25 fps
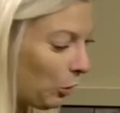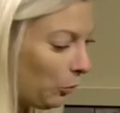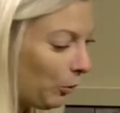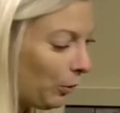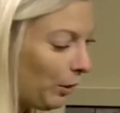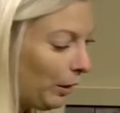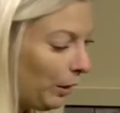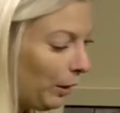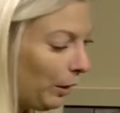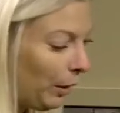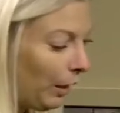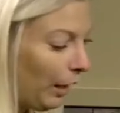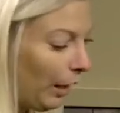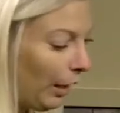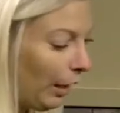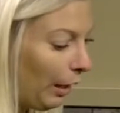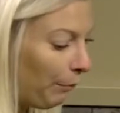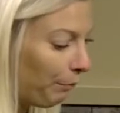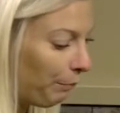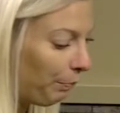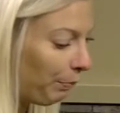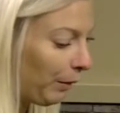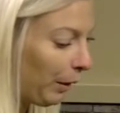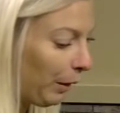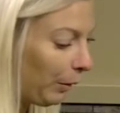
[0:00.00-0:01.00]
So
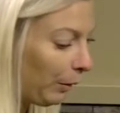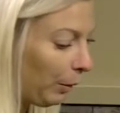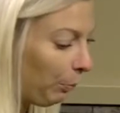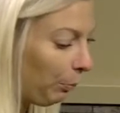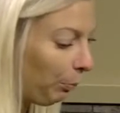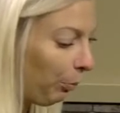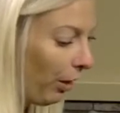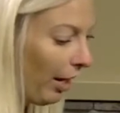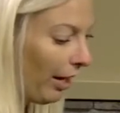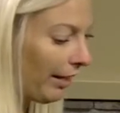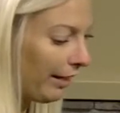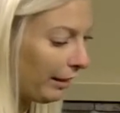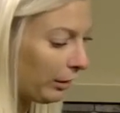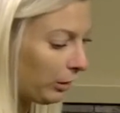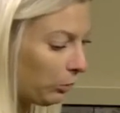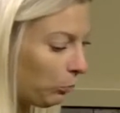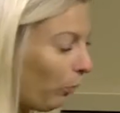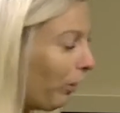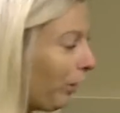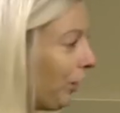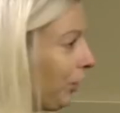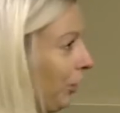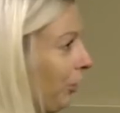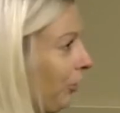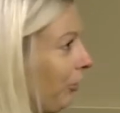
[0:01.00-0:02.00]
um, the products,
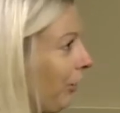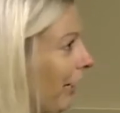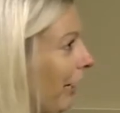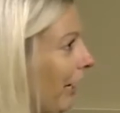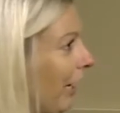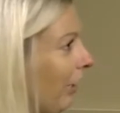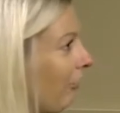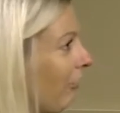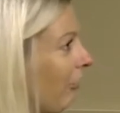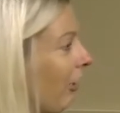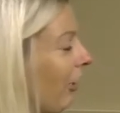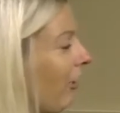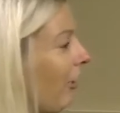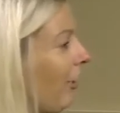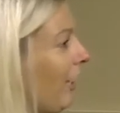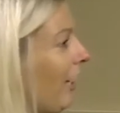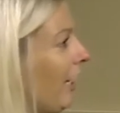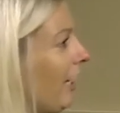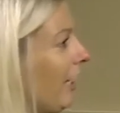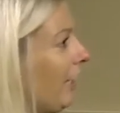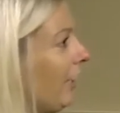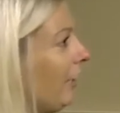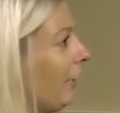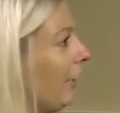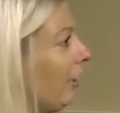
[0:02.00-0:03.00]
what do you have? Are
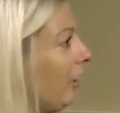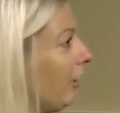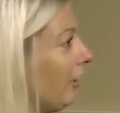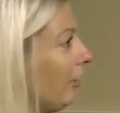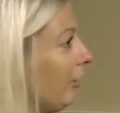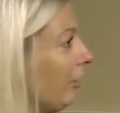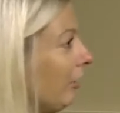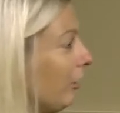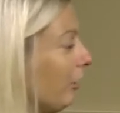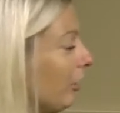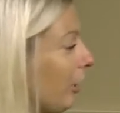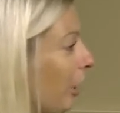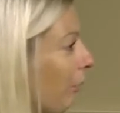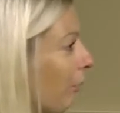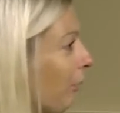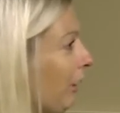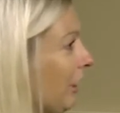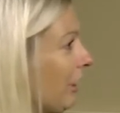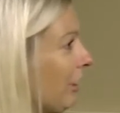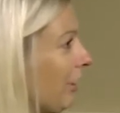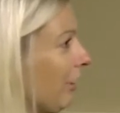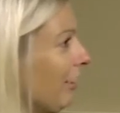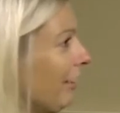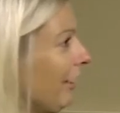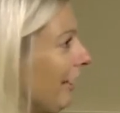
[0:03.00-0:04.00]
they
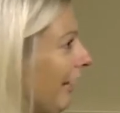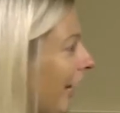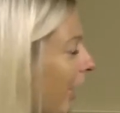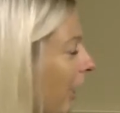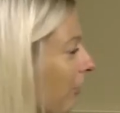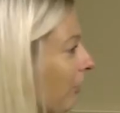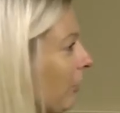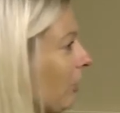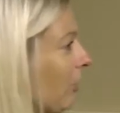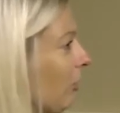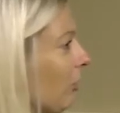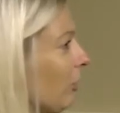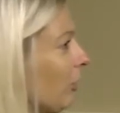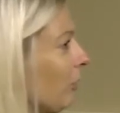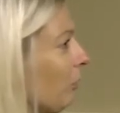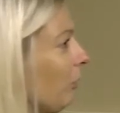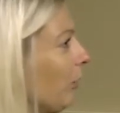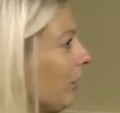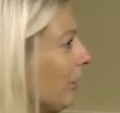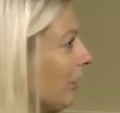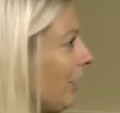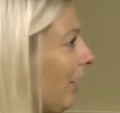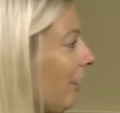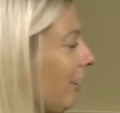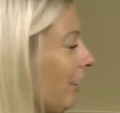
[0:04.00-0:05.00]
gummies are the capsules.
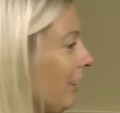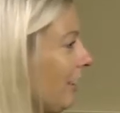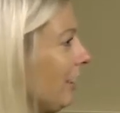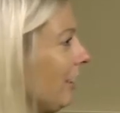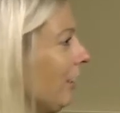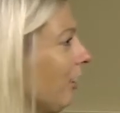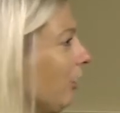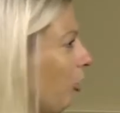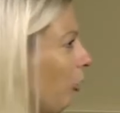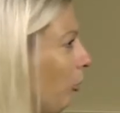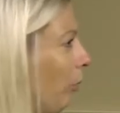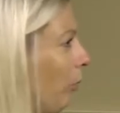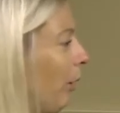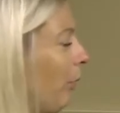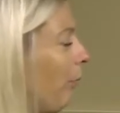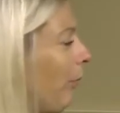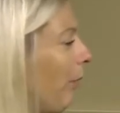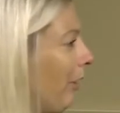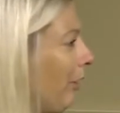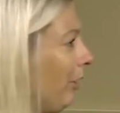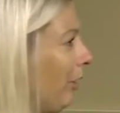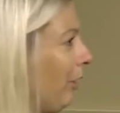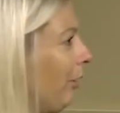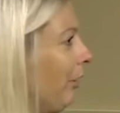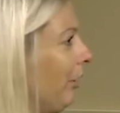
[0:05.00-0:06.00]
Tell us a little bit
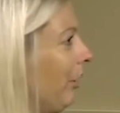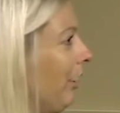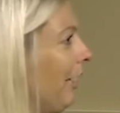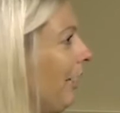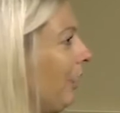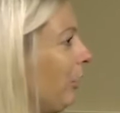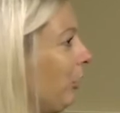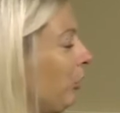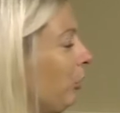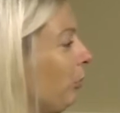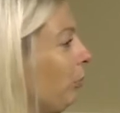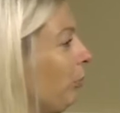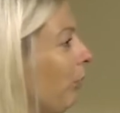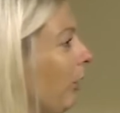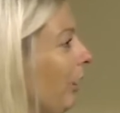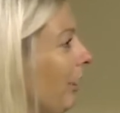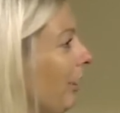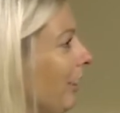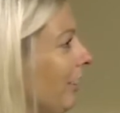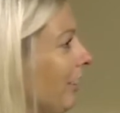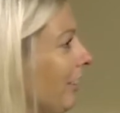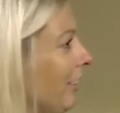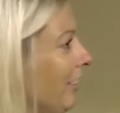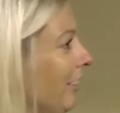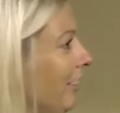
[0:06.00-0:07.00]
about the actual
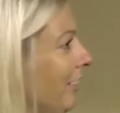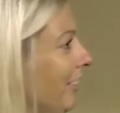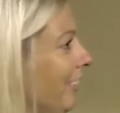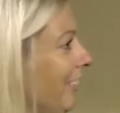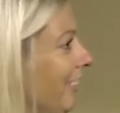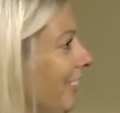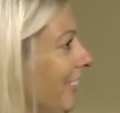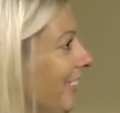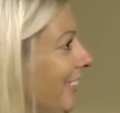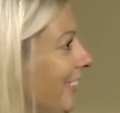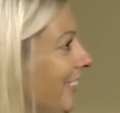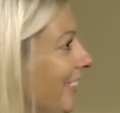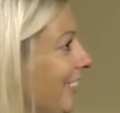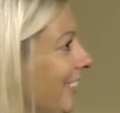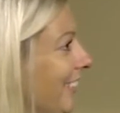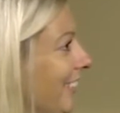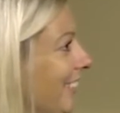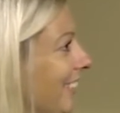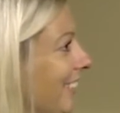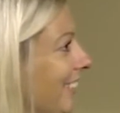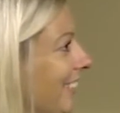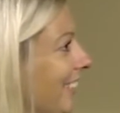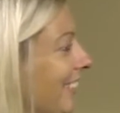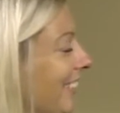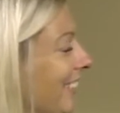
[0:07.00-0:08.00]
product. Okay.
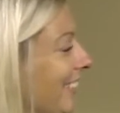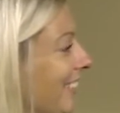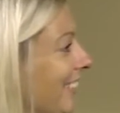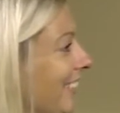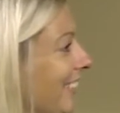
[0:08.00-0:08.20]
Yes,